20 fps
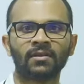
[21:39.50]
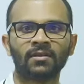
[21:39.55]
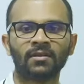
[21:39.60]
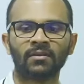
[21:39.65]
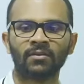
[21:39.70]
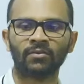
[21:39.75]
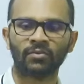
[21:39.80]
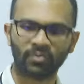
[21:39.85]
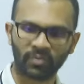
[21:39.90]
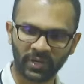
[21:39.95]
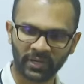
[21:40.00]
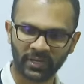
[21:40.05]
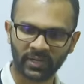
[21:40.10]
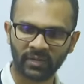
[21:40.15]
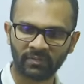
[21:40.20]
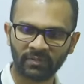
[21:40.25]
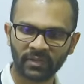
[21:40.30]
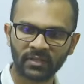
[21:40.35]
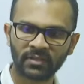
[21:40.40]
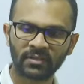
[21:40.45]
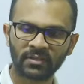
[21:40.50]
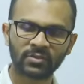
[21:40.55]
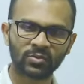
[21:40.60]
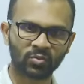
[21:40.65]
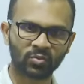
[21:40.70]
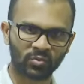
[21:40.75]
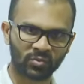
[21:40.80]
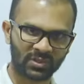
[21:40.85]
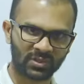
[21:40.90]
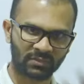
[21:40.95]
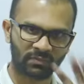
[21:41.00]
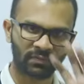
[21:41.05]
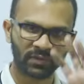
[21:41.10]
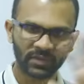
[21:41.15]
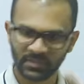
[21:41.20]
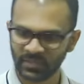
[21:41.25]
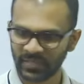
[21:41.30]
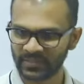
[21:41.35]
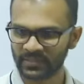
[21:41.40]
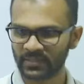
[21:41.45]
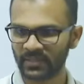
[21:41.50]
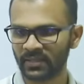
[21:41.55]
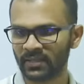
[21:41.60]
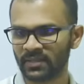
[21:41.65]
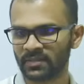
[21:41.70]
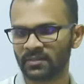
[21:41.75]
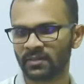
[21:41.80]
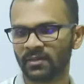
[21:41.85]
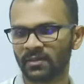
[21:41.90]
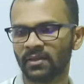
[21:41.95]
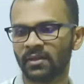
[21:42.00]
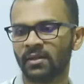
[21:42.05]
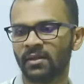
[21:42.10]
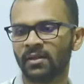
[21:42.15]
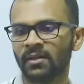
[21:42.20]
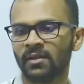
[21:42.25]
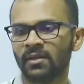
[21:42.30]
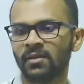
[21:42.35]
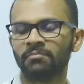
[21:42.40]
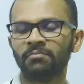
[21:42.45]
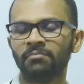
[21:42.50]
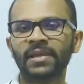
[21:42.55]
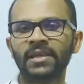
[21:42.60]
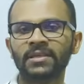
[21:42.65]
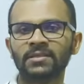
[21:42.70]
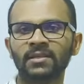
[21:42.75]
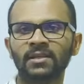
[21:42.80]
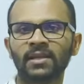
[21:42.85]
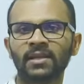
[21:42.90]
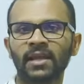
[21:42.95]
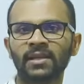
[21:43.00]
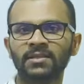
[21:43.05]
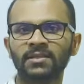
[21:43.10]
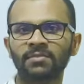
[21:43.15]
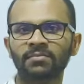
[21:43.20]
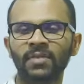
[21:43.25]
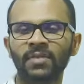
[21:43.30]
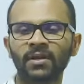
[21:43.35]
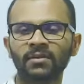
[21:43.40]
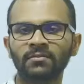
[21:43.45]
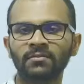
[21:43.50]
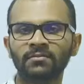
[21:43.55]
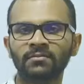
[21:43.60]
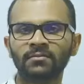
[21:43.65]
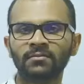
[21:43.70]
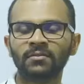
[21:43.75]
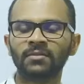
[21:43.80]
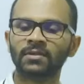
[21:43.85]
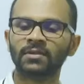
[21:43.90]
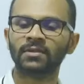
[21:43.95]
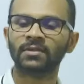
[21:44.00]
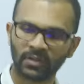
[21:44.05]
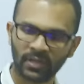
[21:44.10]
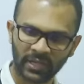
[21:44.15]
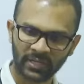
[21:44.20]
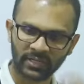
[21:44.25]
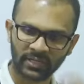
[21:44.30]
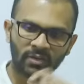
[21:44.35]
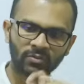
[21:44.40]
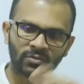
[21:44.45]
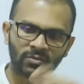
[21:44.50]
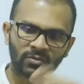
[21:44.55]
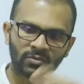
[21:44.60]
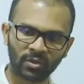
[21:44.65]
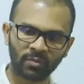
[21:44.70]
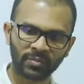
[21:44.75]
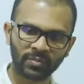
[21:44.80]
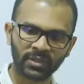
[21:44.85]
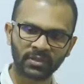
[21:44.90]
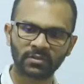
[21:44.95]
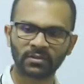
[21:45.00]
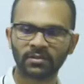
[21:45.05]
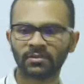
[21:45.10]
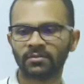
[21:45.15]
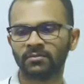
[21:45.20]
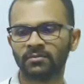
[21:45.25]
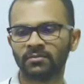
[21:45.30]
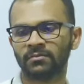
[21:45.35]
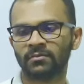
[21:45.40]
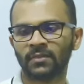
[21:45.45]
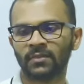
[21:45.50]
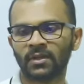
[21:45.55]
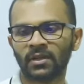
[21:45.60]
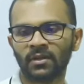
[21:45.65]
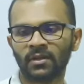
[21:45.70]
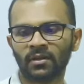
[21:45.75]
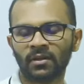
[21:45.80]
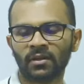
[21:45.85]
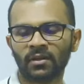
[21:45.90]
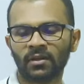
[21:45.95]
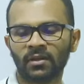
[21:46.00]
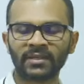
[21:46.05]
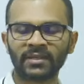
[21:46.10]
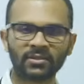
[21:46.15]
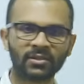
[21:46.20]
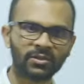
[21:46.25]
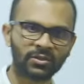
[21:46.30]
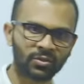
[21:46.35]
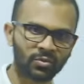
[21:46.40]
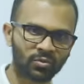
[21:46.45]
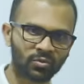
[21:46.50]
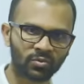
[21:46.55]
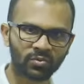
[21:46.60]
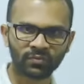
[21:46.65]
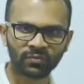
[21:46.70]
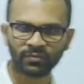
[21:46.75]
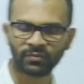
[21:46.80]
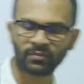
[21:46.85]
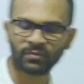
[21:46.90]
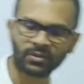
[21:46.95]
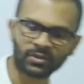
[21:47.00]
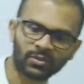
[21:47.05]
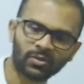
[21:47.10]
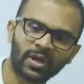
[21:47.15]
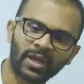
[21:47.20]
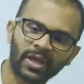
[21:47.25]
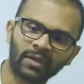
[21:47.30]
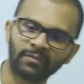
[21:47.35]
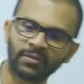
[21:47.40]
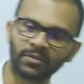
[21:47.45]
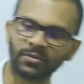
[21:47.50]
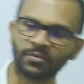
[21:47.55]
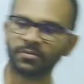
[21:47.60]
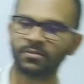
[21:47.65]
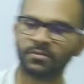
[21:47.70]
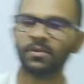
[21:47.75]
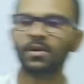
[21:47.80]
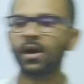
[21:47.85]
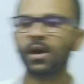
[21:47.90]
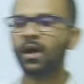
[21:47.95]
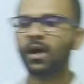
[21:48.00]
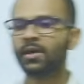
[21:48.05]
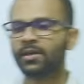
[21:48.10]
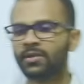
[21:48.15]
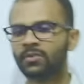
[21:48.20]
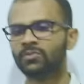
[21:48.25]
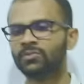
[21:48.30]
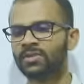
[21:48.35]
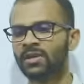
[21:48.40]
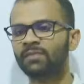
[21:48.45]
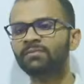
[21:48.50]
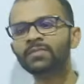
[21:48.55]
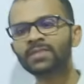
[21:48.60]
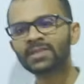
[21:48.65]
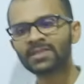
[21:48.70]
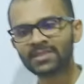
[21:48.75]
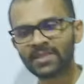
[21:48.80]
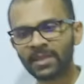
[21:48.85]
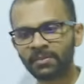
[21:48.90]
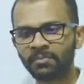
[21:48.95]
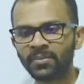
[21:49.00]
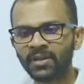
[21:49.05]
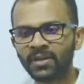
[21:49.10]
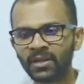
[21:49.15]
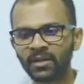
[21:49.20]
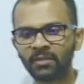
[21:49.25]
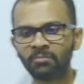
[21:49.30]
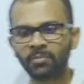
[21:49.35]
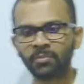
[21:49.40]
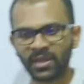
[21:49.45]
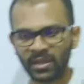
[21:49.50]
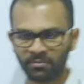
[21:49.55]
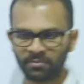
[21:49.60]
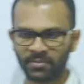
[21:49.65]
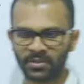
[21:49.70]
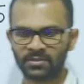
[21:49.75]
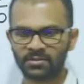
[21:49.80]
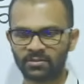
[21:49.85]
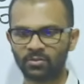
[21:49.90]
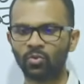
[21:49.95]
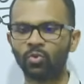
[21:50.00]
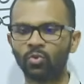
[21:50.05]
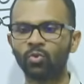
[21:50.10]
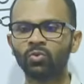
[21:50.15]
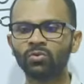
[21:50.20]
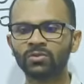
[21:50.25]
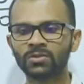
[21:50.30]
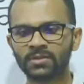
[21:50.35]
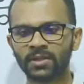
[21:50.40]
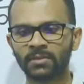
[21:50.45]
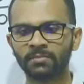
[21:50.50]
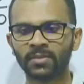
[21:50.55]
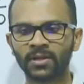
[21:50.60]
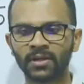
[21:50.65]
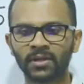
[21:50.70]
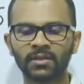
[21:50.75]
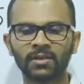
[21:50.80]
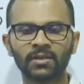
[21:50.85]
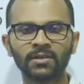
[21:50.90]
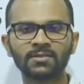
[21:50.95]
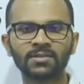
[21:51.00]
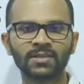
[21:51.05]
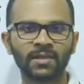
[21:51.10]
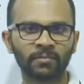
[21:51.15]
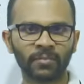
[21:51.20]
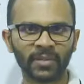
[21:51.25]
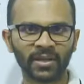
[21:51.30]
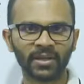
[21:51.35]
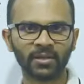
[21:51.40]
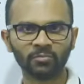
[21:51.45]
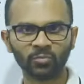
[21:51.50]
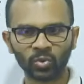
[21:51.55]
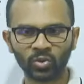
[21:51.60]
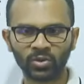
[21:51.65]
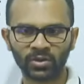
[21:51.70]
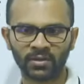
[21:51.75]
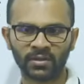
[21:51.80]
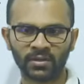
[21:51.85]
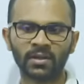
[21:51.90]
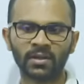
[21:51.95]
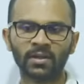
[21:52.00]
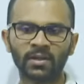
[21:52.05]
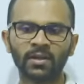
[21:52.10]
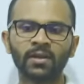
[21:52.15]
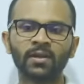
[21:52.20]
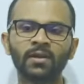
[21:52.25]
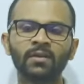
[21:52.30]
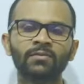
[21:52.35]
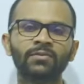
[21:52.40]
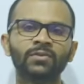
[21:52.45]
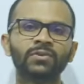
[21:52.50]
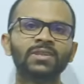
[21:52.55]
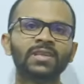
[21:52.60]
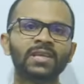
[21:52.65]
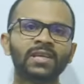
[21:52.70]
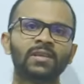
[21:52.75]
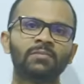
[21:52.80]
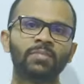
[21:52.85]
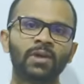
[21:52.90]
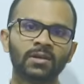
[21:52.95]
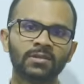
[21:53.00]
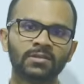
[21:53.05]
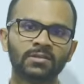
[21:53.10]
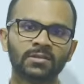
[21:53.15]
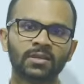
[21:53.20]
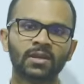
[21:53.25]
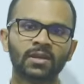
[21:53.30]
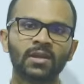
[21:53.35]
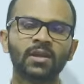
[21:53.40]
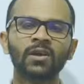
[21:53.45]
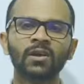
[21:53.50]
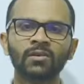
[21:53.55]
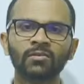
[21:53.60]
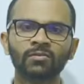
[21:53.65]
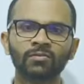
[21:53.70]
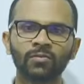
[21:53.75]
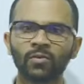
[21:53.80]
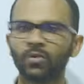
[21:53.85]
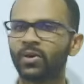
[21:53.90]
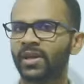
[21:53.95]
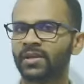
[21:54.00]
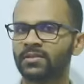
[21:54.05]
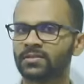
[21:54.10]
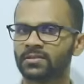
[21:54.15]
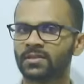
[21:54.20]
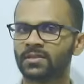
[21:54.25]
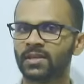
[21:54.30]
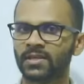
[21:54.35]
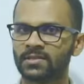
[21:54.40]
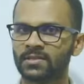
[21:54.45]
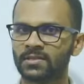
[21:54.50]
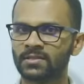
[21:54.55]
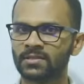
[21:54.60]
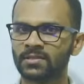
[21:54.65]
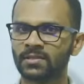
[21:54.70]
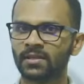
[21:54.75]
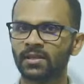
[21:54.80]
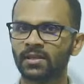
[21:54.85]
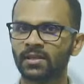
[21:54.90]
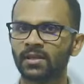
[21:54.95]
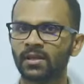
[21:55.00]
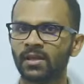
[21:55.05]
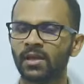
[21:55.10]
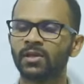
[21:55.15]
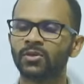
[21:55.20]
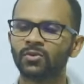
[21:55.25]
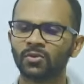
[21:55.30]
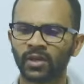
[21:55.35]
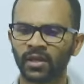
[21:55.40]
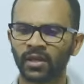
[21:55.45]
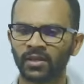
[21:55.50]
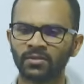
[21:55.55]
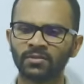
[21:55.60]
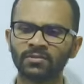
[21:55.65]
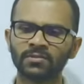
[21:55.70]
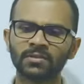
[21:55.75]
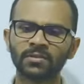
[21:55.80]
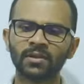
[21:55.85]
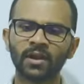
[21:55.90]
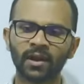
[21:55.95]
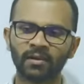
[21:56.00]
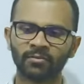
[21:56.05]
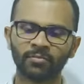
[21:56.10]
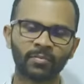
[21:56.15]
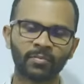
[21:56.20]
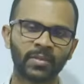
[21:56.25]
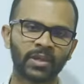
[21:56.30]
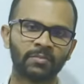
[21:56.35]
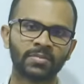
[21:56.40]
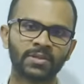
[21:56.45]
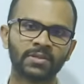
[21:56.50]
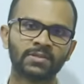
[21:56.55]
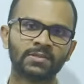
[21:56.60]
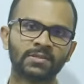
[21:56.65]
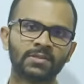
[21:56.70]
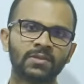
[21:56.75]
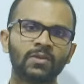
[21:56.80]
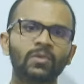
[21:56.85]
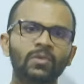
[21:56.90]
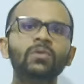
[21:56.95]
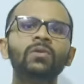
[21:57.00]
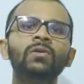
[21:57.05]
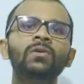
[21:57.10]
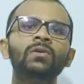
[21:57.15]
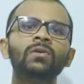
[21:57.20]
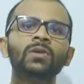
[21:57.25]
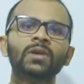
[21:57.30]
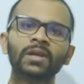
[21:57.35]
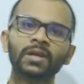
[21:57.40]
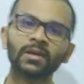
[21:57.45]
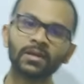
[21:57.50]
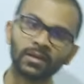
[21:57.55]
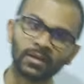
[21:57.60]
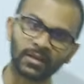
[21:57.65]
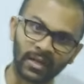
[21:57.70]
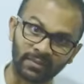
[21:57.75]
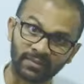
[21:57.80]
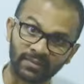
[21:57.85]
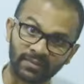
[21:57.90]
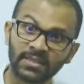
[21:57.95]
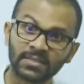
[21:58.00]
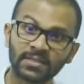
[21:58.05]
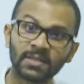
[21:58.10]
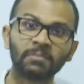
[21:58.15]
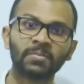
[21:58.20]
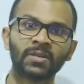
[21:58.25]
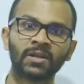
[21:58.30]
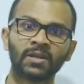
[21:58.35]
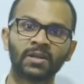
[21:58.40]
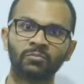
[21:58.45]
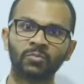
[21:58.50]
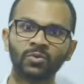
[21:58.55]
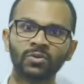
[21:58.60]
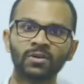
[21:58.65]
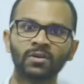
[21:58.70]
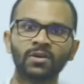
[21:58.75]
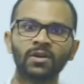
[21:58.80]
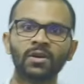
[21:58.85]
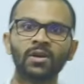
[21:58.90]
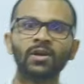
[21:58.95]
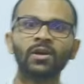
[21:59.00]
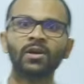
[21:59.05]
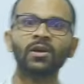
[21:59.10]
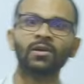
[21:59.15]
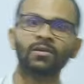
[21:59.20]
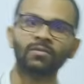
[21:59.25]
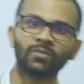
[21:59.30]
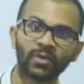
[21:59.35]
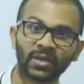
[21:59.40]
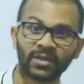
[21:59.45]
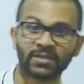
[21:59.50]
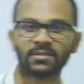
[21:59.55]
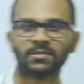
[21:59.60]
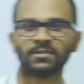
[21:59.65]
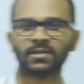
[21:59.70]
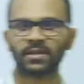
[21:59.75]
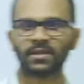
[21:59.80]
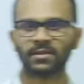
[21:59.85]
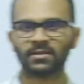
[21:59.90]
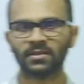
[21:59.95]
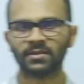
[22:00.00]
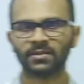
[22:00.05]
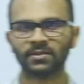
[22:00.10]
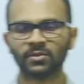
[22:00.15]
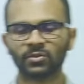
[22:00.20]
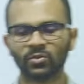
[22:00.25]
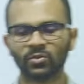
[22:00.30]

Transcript: Right, Lamai? So the first lesson is basic algebra. Write down the topic. Actually, you have to use some separate papers or separate a separate book for theory parts. For exercises, you can use draft papers or another separate book for exercise. So I